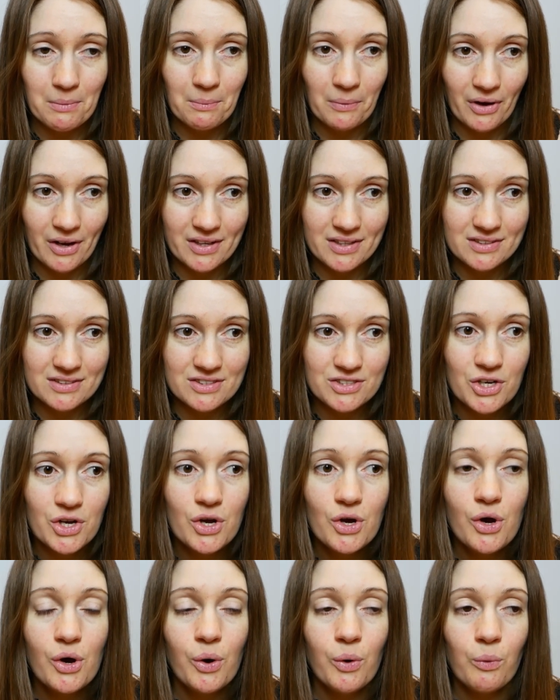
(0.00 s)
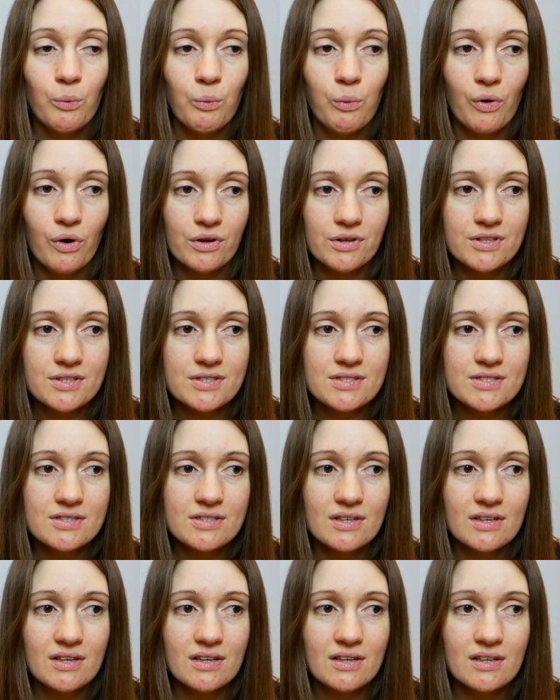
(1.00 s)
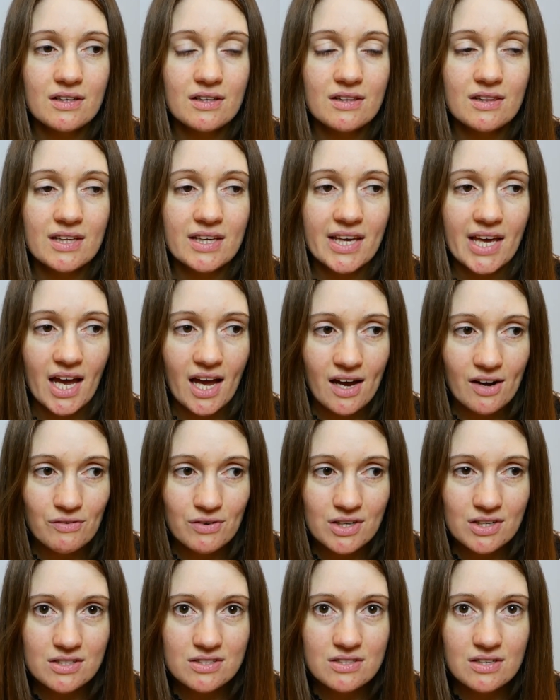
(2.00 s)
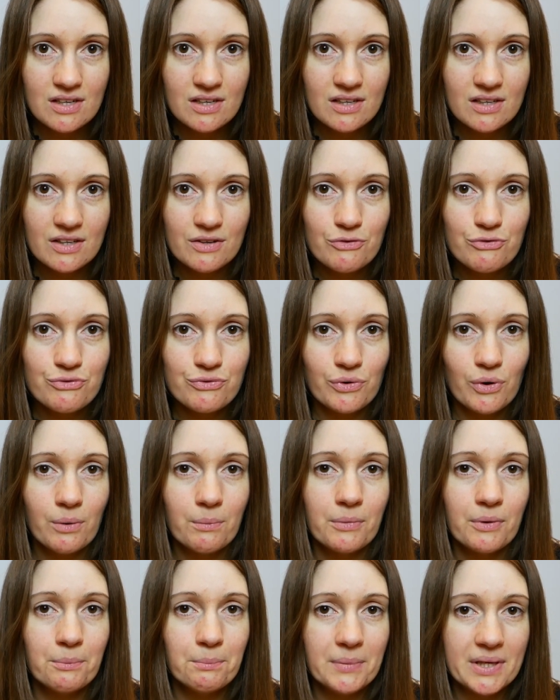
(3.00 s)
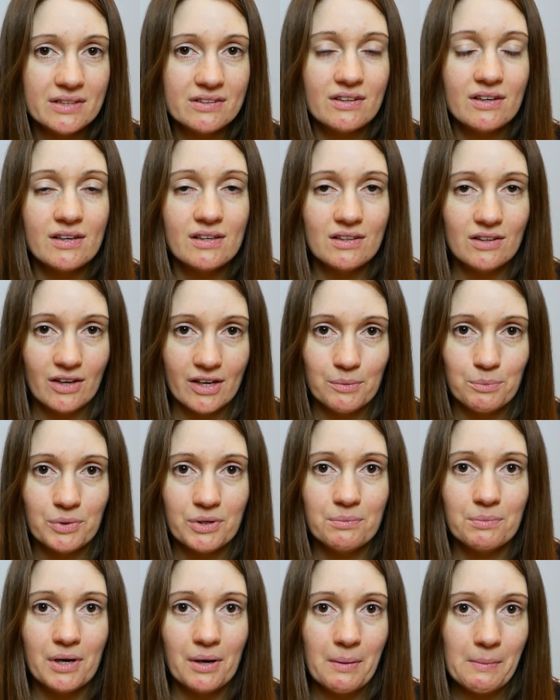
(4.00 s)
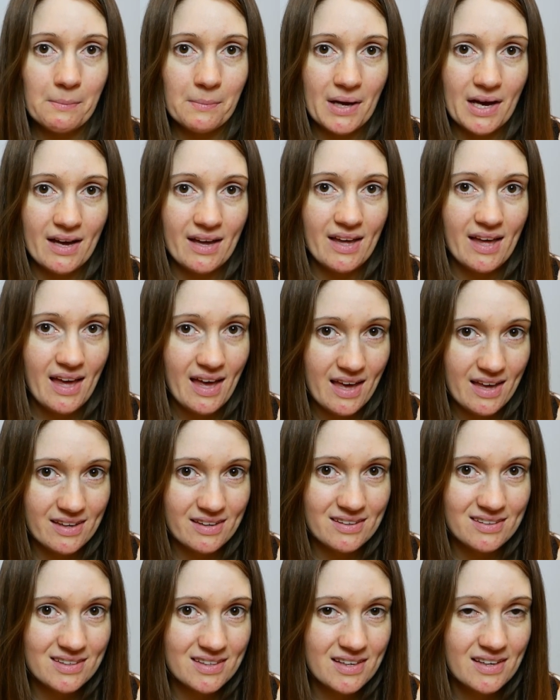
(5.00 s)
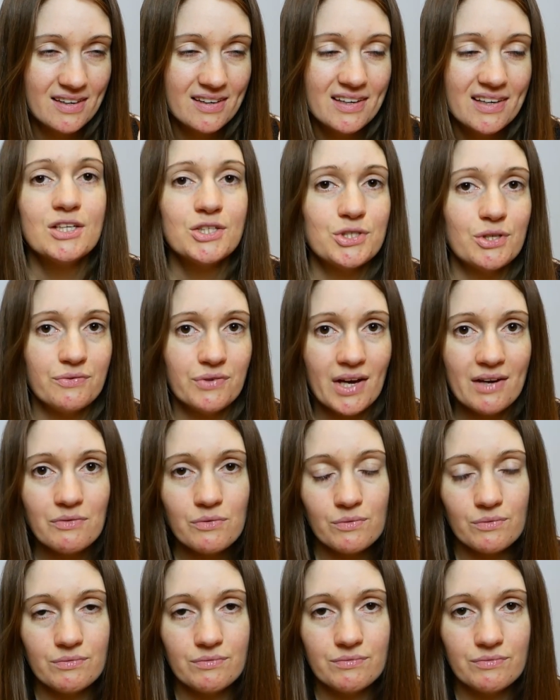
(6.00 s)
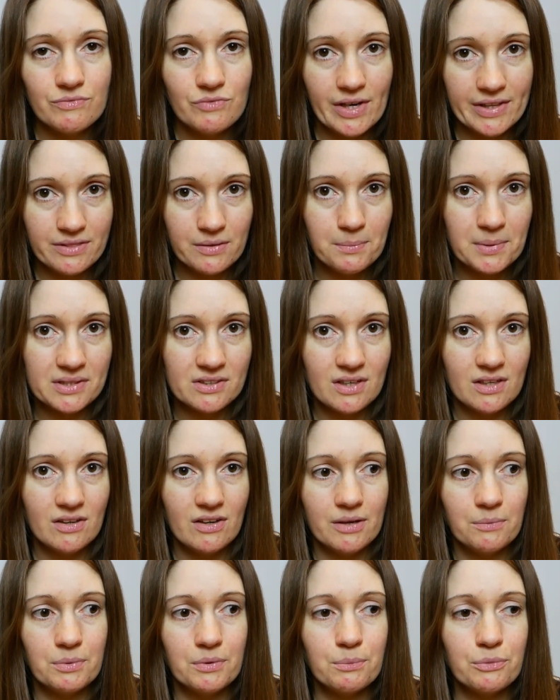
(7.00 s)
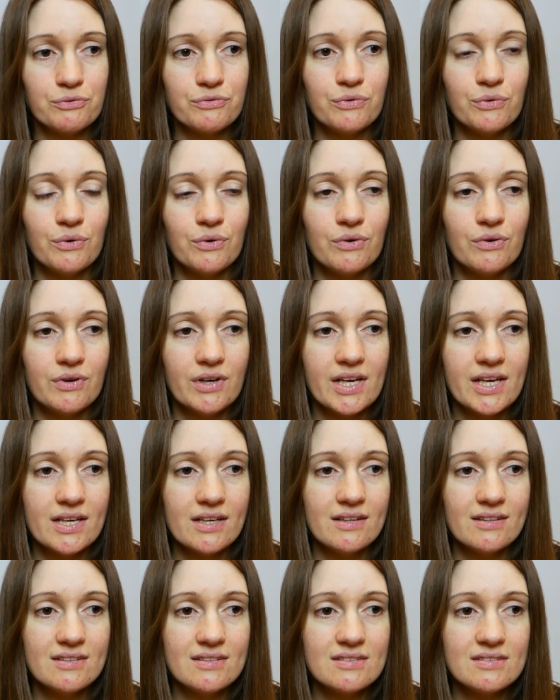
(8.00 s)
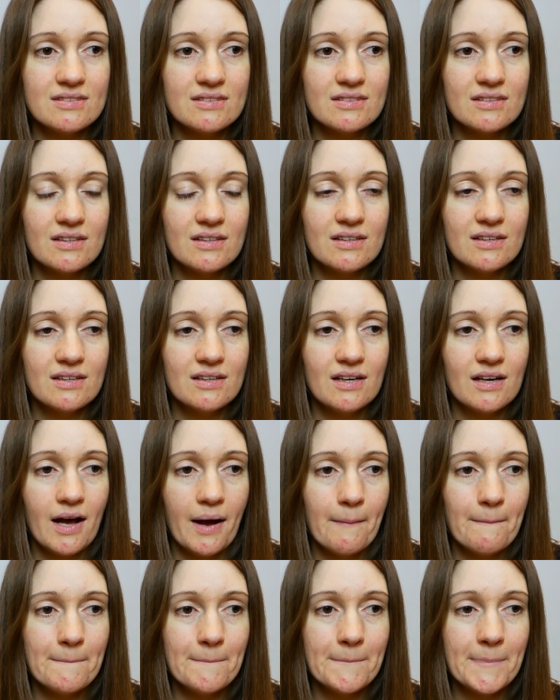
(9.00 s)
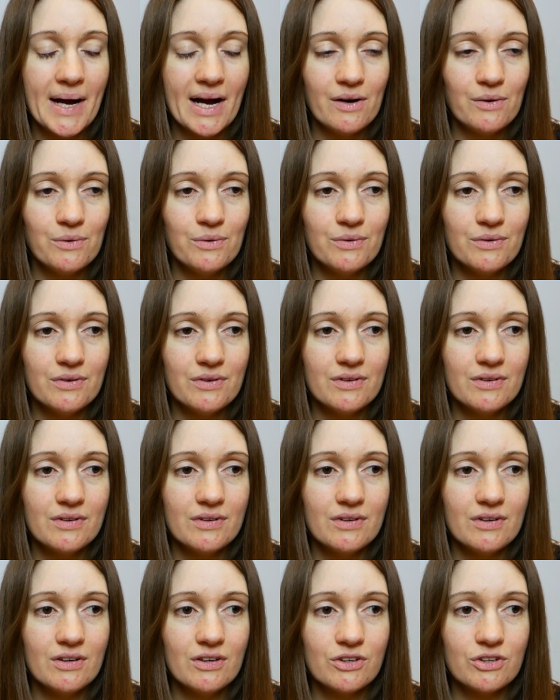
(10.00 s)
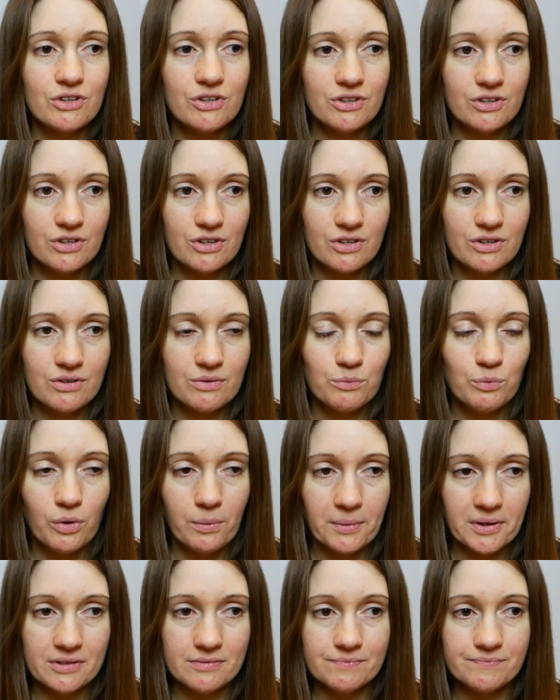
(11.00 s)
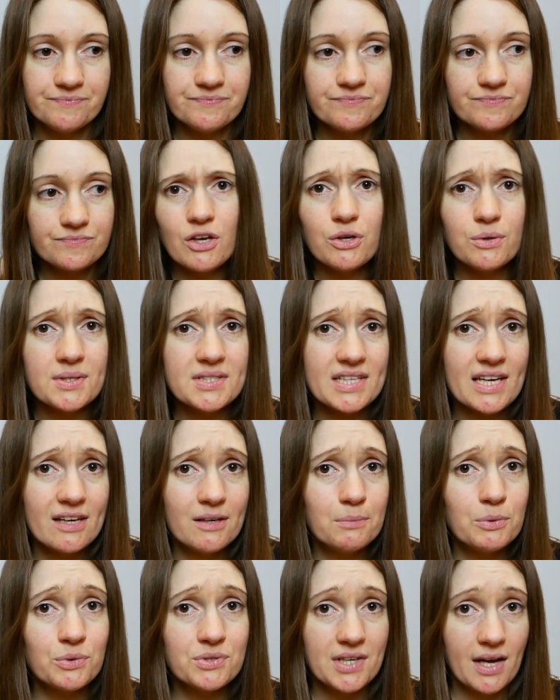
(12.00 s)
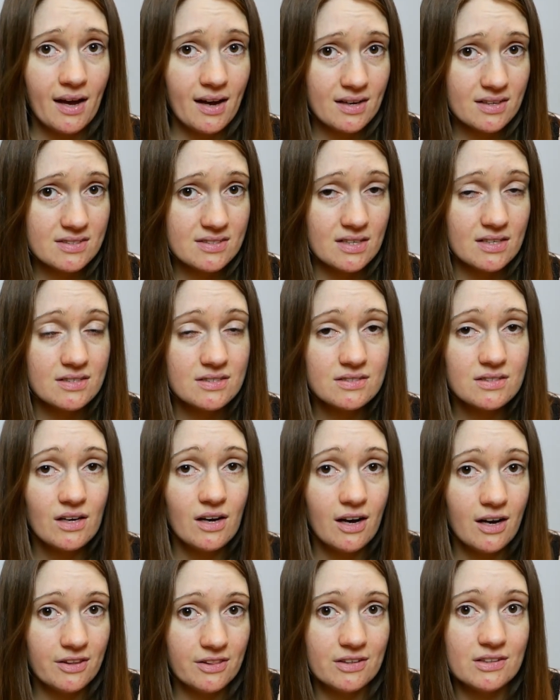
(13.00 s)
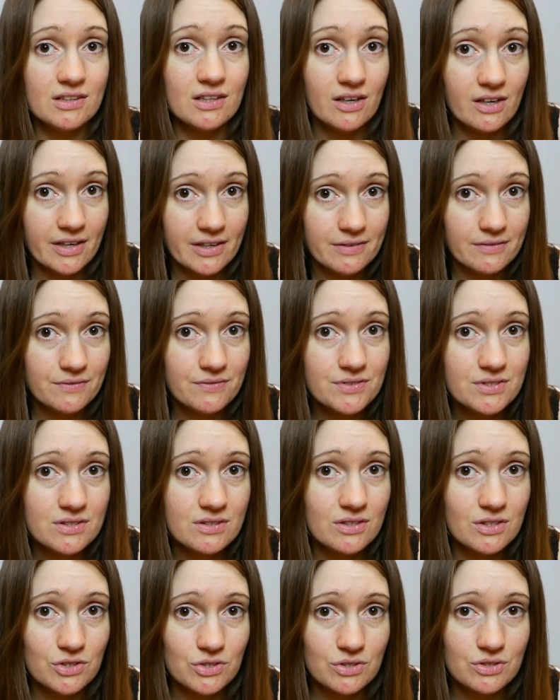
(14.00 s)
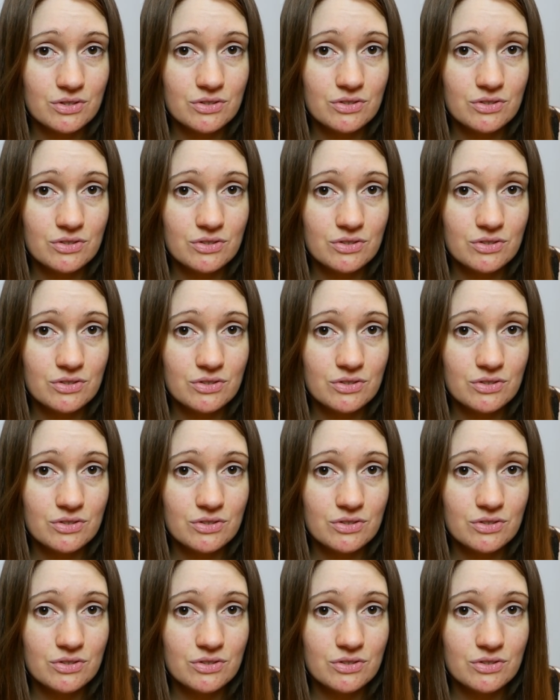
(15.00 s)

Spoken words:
mind was the character from The Midnight Library by Matt Haig. So if you haven't read The Midnight Library before, it's about a woman who is able to access other lives that